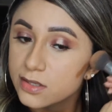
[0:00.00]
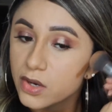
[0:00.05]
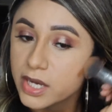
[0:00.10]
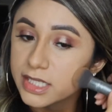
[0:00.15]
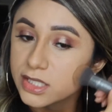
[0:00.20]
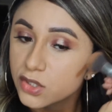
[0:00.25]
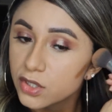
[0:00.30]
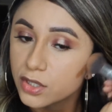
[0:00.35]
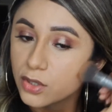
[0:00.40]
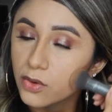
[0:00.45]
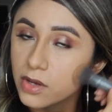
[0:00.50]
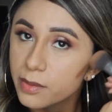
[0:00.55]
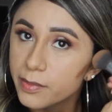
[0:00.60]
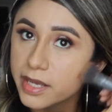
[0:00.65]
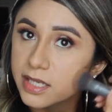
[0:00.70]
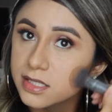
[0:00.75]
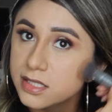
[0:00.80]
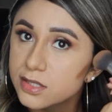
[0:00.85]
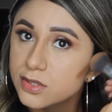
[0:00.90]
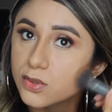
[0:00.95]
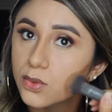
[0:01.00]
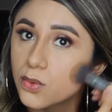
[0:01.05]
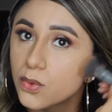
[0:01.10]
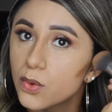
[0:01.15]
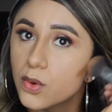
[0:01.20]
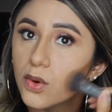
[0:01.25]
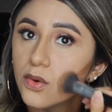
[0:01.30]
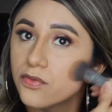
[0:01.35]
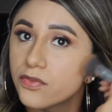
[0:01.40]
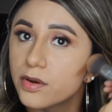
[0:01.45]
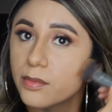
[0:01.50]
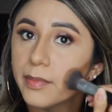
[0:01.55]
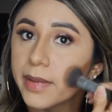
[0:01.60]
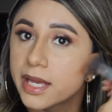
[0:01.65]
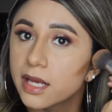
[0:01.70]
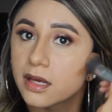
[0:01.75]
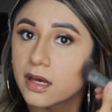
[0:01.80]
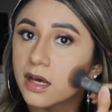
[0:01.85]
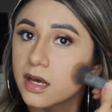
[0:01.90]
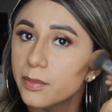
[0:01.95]
I started going back to school for
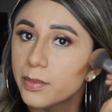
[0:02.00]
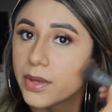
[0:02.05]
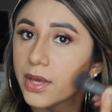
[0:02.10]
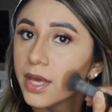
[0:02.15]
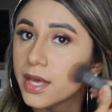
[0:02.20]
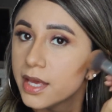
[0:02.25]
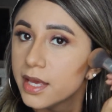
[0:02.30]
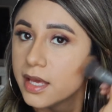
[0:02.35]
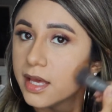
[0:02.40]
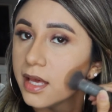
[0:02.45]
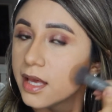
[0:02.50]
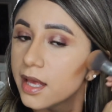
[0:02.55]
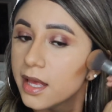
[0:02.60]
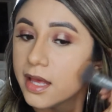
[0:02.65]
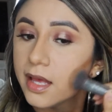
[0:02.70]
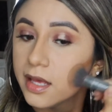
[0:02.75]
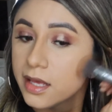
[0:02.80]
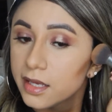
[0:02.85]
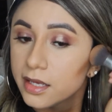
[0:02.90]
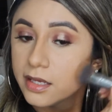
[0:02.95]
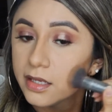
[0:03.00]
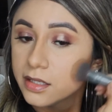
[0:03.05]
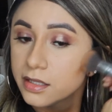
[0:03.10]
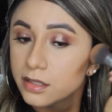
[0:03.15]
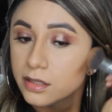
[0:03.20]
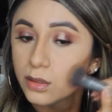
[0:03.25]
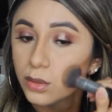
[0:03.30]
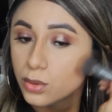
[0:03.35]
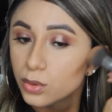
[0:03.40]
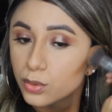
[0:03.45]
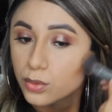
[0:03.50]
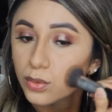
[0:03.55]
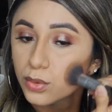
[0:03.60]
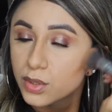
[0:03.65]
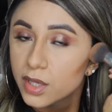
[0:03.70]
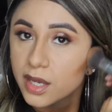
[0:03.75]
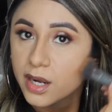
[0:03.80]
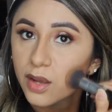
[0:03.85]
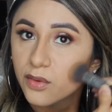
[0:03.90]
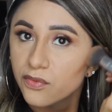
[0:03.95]
makeup, and
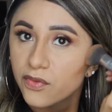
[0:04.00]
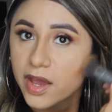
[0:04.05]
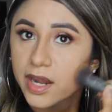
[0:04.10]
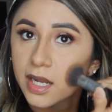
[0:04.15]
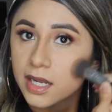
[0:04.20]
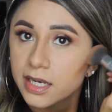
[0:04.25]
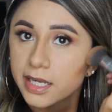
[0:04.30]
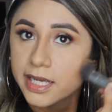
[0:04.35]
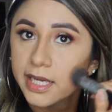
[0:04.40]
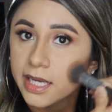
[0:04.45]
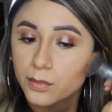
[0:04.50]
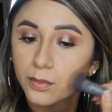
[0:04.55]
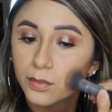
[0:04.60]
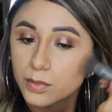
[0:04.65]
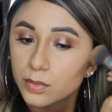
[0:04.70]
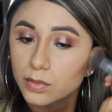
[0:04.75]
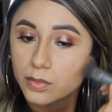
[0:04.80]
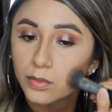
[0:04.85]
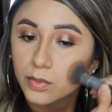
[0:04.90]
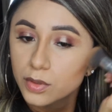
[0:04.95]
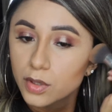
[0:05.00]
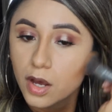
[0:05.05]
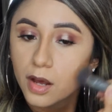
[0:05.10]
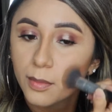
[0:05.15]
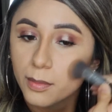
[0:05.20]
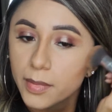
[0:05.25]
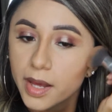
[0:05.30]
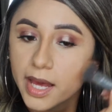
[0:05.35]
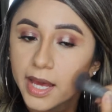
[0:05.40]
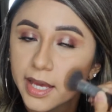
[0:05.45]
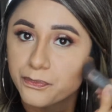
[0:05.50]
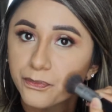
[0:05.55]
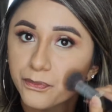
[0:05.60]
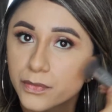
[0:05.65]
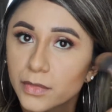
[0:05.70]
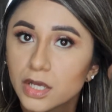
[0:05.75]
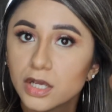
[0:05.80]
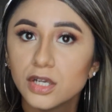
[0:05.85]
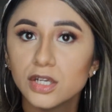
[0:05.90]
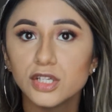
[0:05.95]
then I finally got my
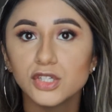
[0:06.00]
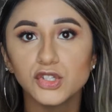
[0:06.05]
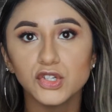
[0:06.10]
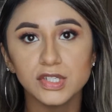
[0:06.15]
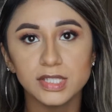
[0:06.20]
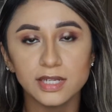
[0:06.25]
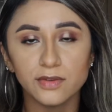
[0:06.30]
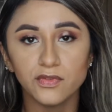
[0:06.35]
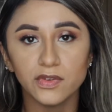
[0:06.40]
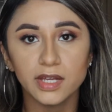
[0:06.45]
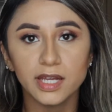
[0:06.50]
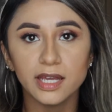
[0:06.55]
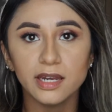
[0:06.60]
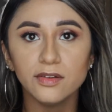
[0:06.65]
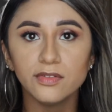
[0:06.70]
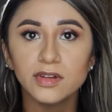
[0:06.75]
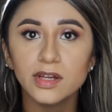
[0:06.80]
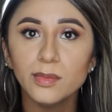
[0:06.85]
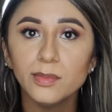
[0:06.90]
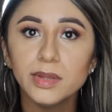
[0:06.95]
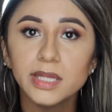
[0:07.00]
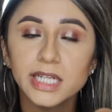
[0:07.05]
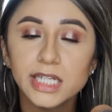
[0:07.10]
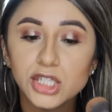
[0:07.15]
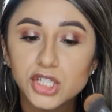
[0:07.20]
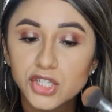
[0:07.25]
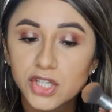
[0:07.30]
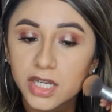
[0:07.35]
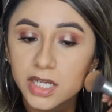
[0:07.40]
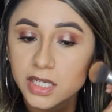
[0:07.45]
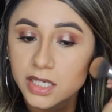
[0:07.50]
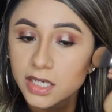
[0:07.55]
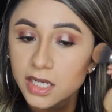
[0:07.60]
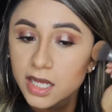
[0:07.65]
certificate of completion.